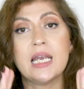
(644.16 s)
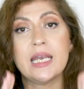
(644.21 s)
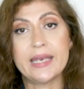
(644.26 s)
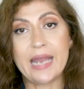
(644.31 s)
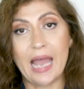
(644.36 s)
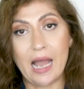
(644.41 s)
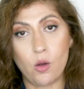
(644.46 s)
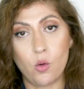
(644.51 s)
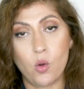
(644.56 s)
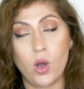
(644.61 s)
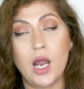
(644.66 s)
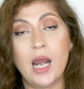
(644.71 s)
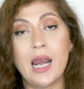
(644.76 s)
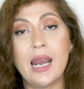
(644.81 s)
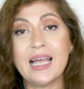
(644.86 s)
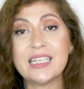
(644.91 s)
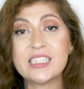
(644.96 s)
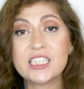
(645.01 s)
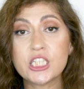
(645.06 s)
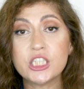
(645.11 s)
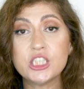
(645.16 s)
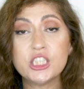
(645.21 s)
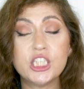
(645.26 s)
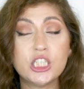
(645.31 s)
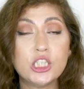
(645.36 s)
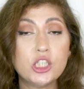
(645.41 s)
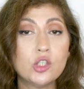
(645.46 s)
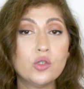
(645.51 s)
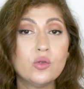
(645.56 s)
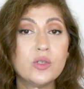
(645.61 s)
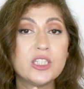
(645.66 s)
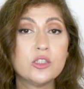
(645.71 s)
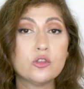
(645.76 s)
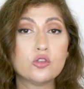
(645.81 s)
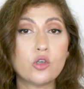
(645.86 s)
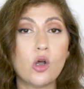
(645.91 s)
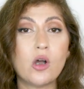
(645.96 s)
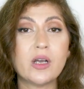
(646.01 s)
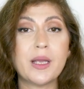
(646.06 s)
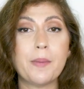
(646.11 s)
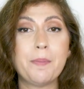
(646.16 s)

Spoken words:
Now, let's continue and talk